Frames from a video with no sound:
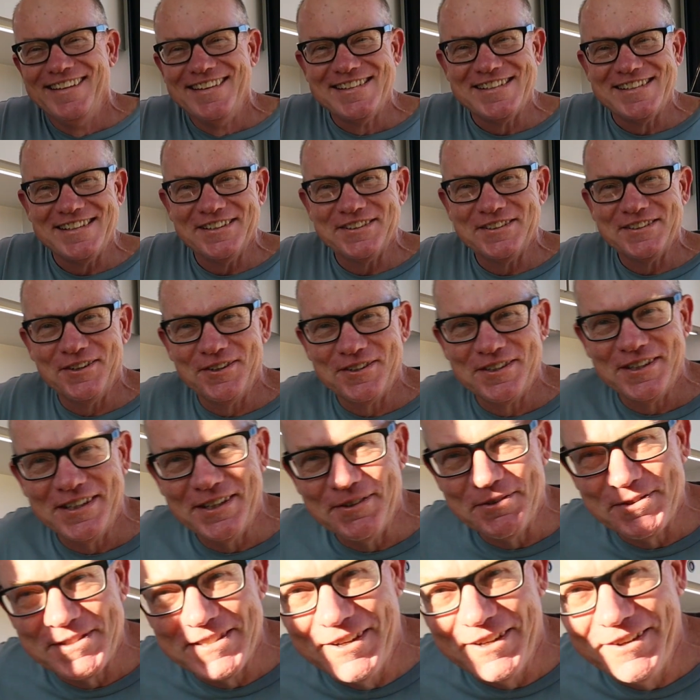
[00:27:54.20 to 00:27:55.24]
see, I told you
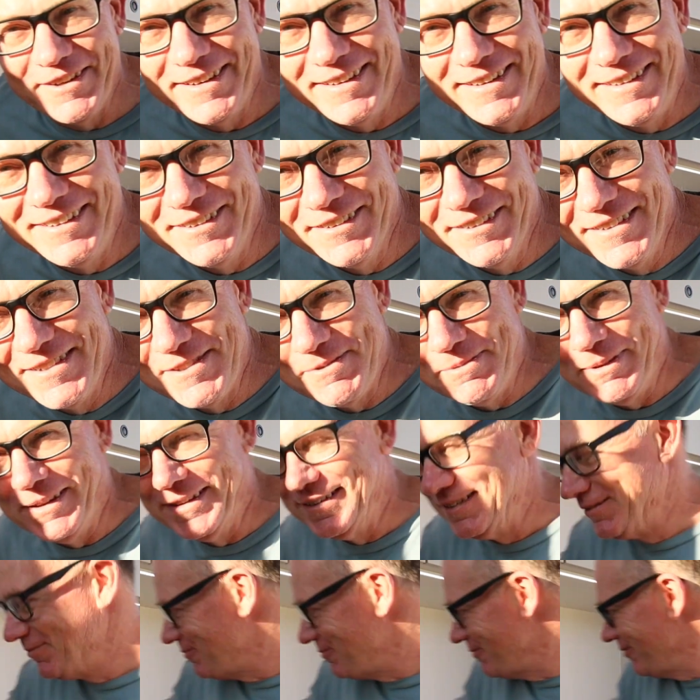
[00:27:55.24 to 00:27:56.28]
there was no editing on this
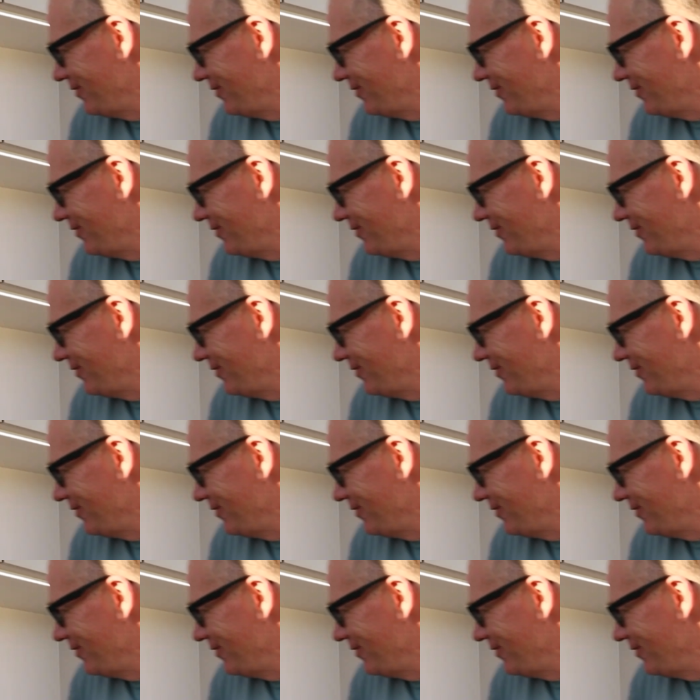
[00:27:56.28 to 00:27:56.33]
one.